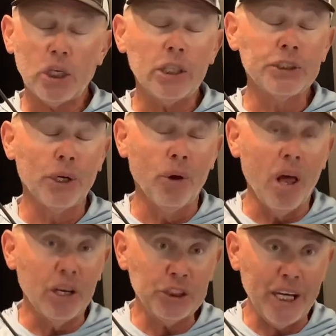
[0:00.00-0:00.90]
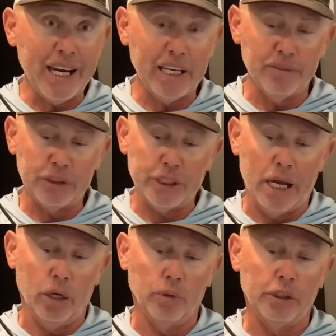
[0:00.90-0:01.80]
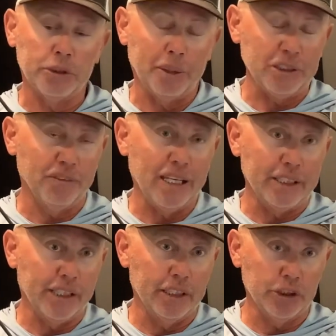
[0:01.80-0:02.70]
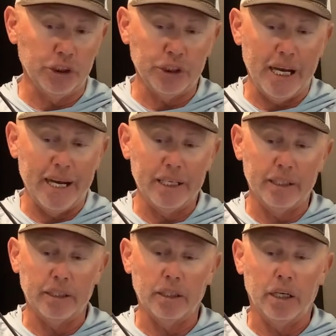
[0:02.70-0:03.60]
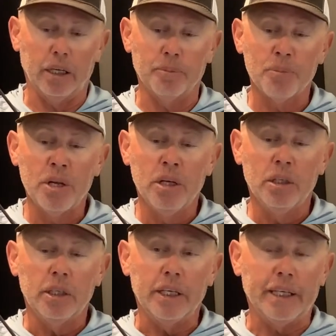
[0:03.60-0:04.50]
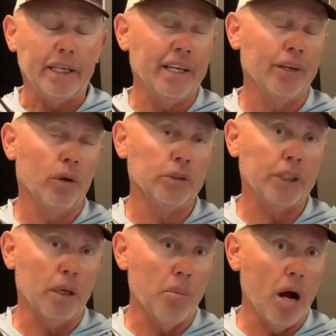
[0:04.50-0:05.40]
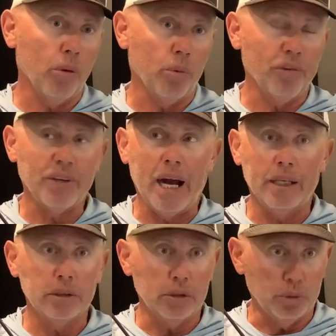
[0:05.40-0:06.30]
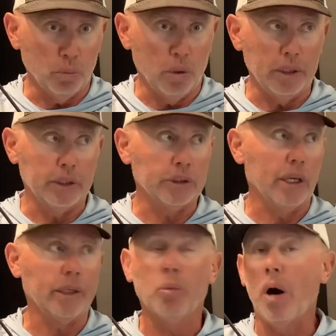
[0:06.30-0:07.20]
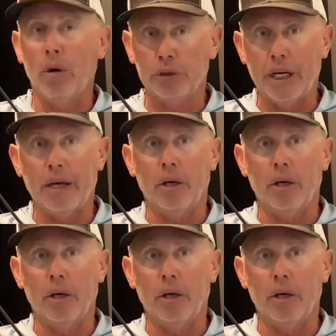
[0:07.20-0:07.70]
Still a lot of shad even shallow. Especially if you got gizzard shad, and here on Chickamauga we've got what is like a wild shiner,